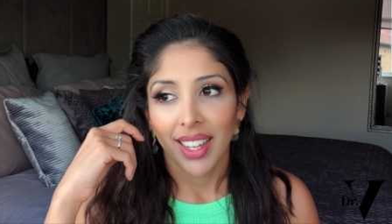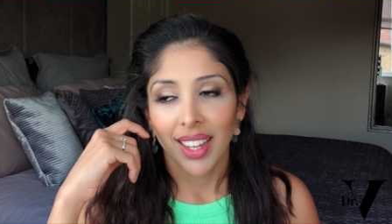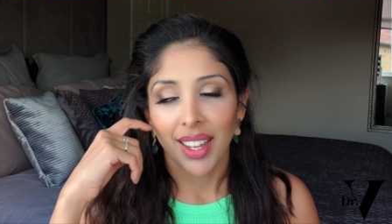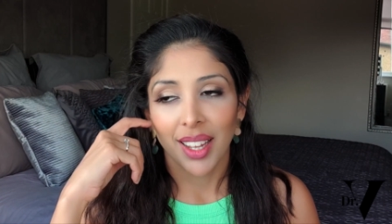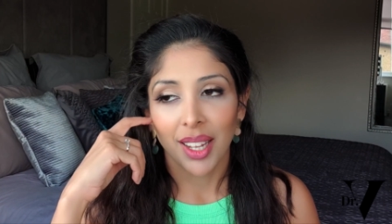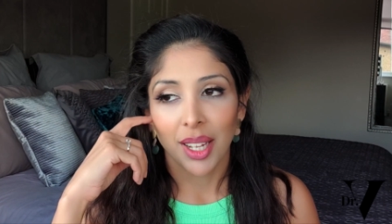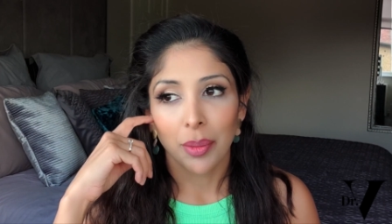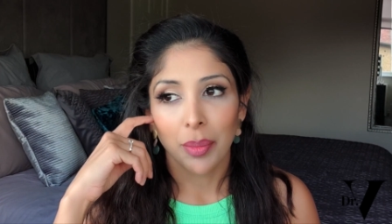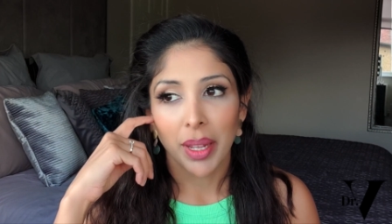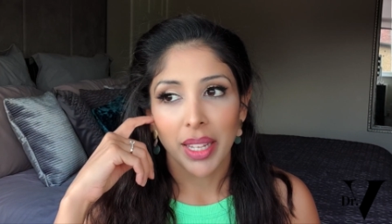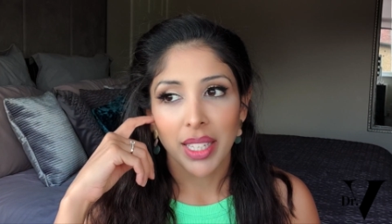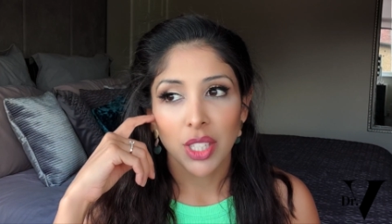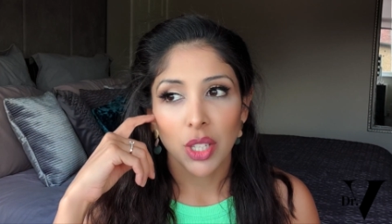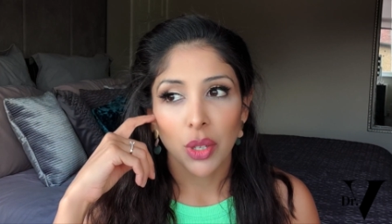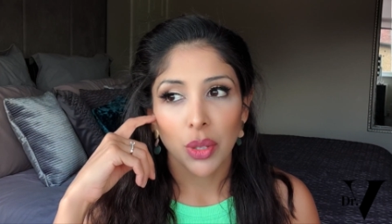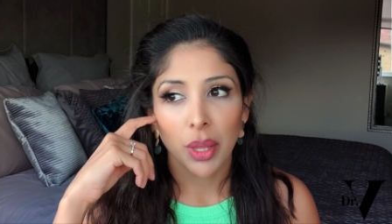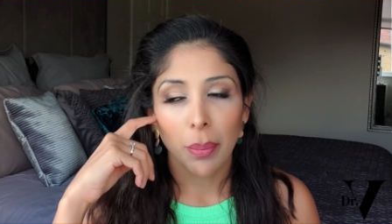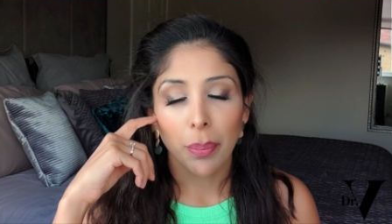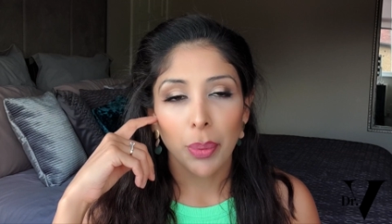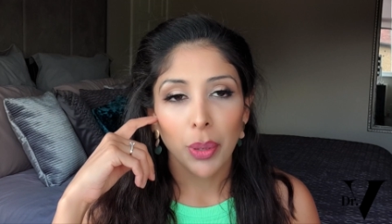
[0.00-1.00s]
Um, and
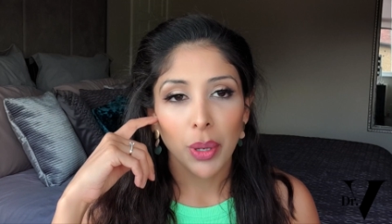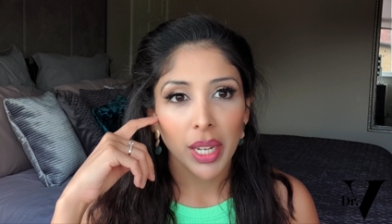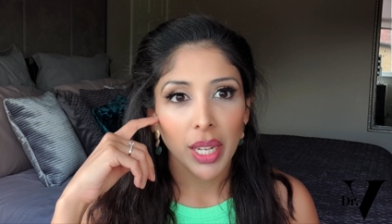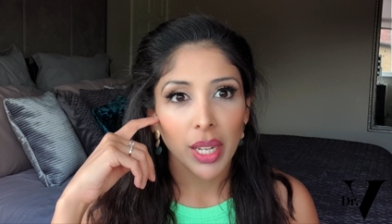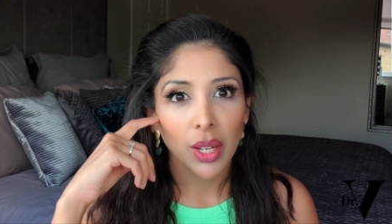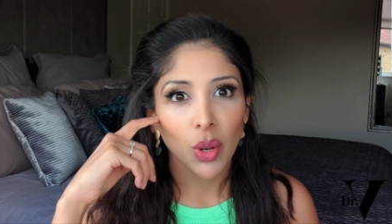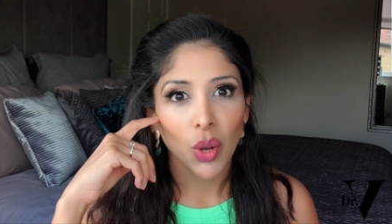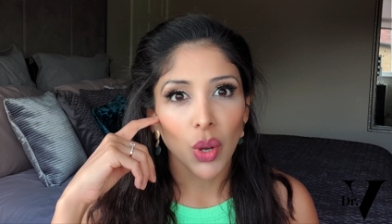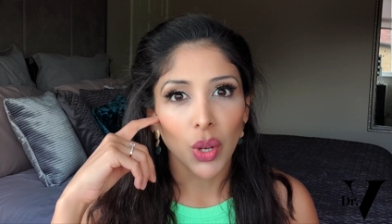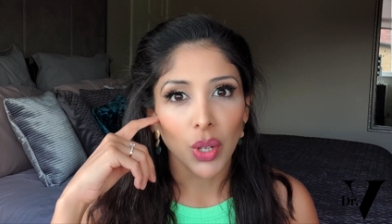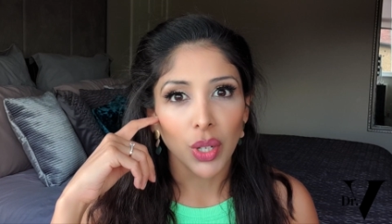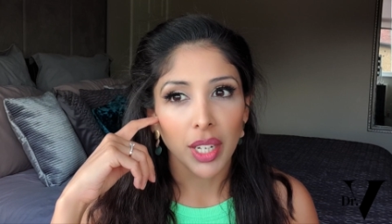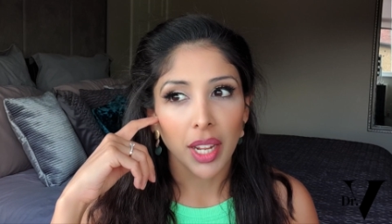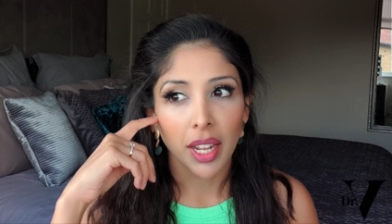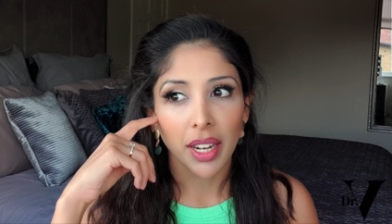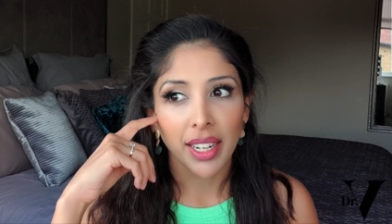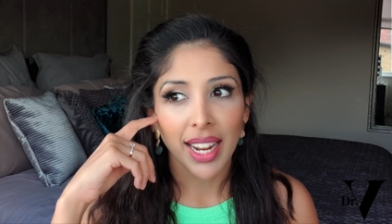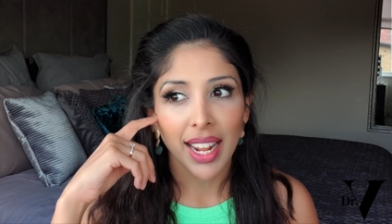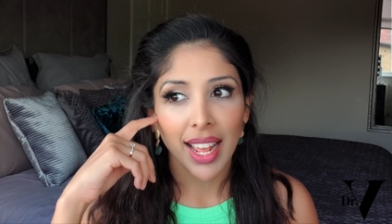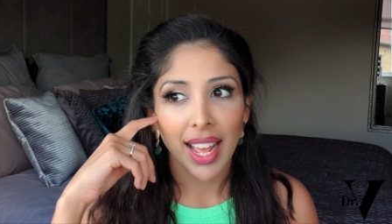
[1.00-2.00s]
so then putting on
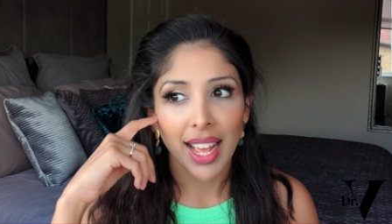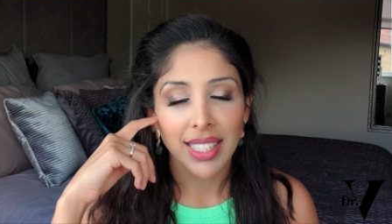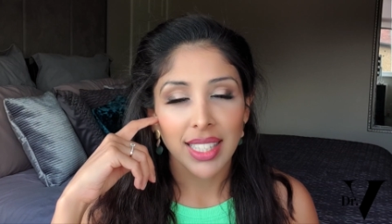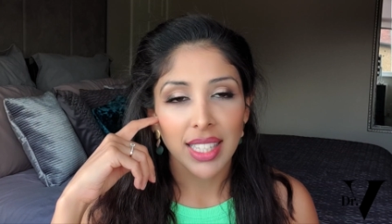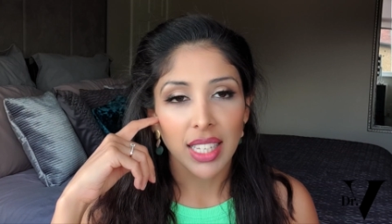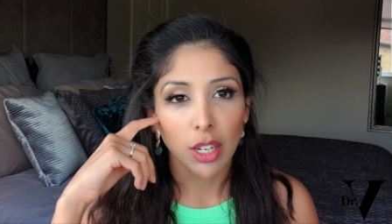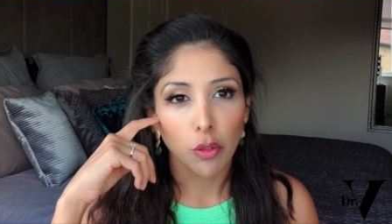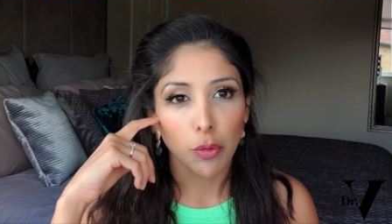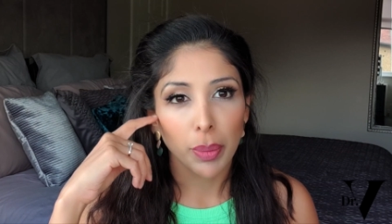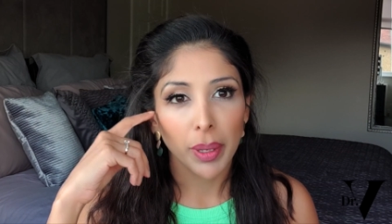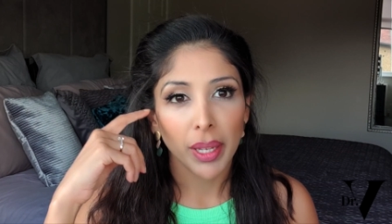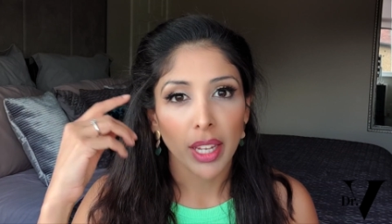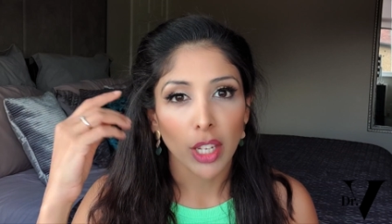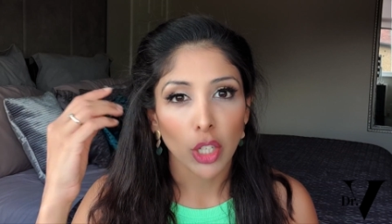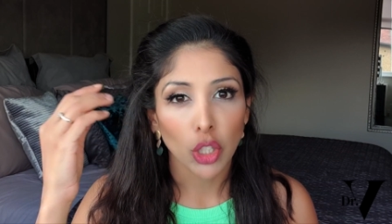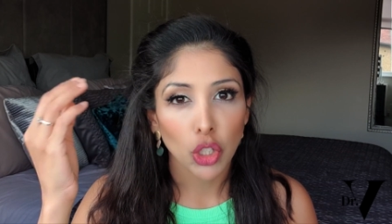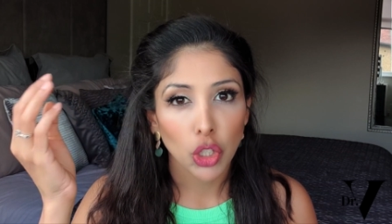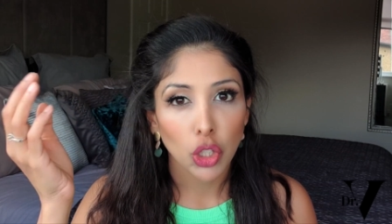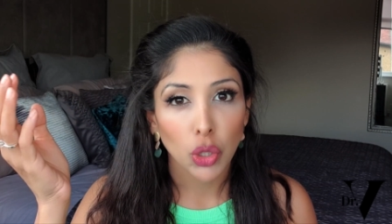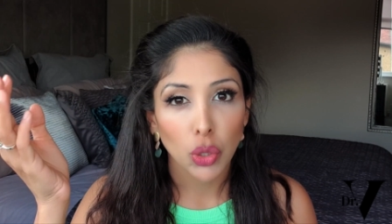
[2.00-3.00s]
an acid of
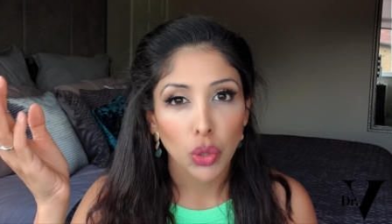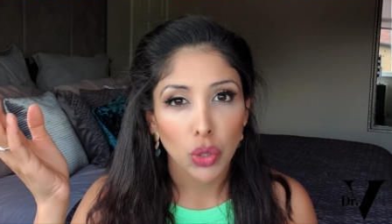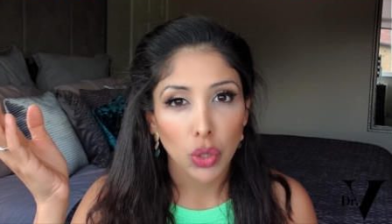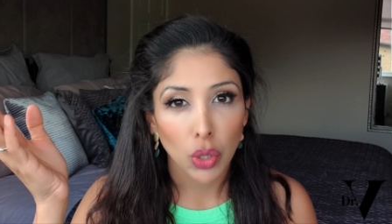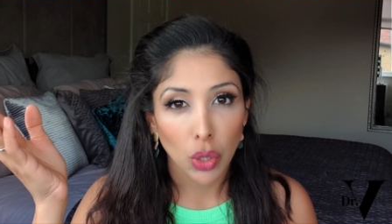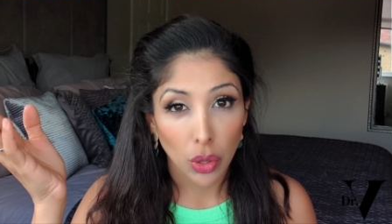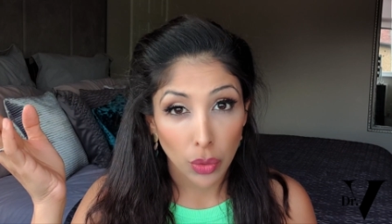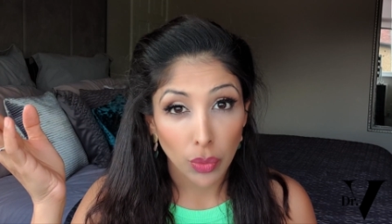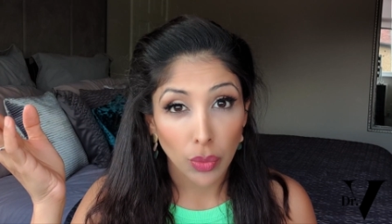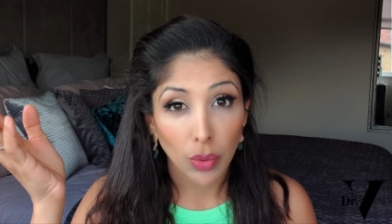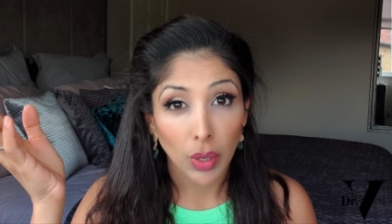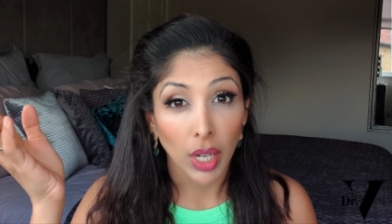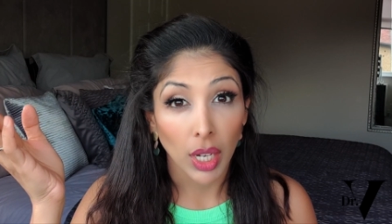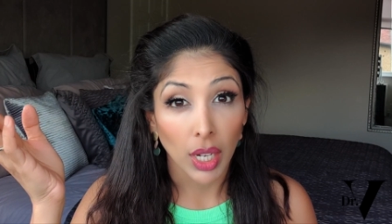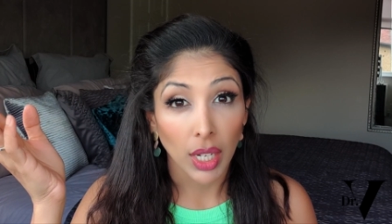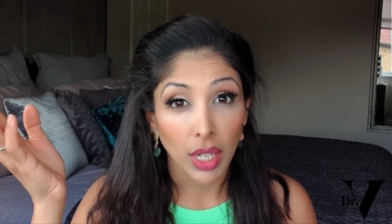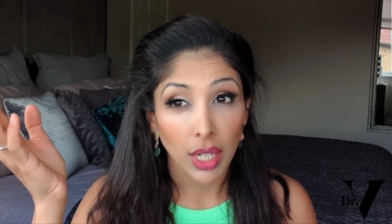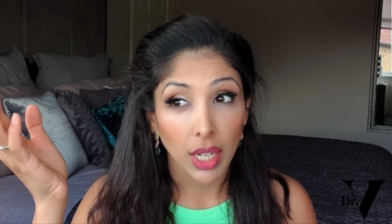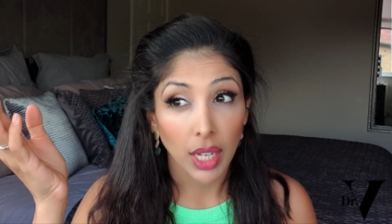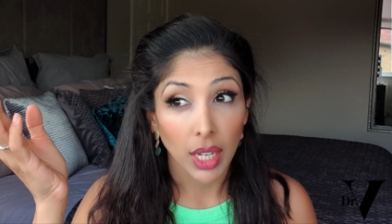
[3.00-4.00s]
pH 2 to
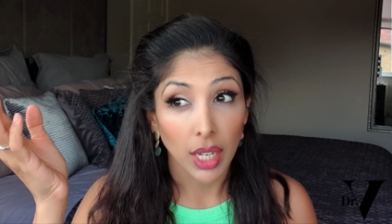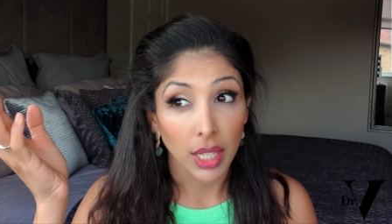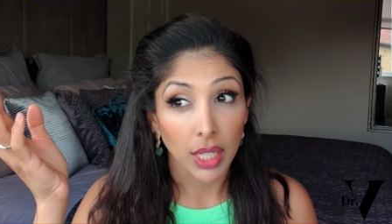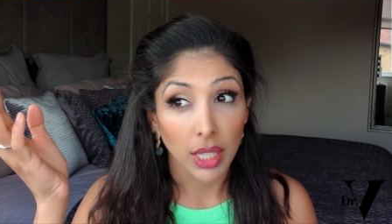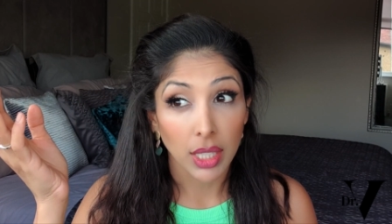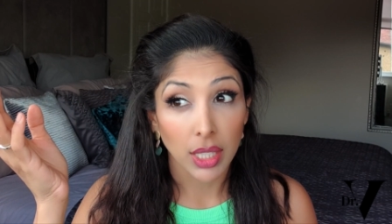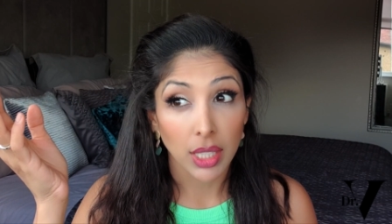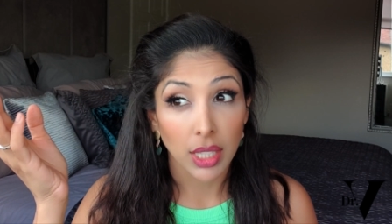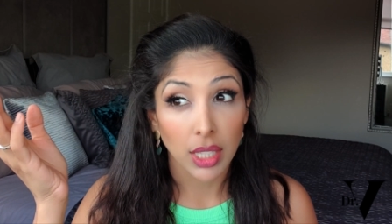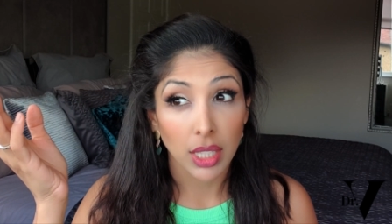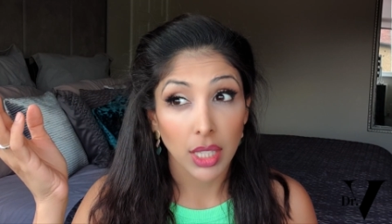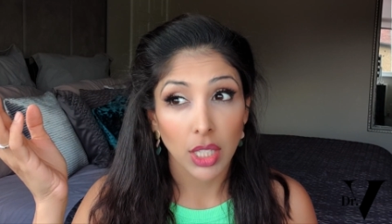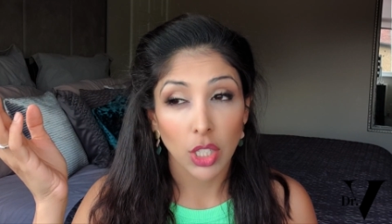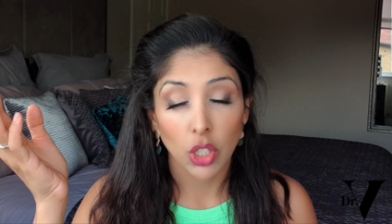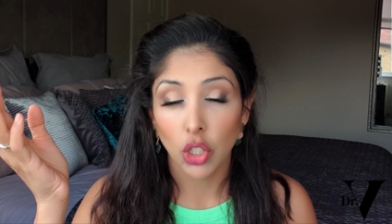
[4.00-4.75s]
3 is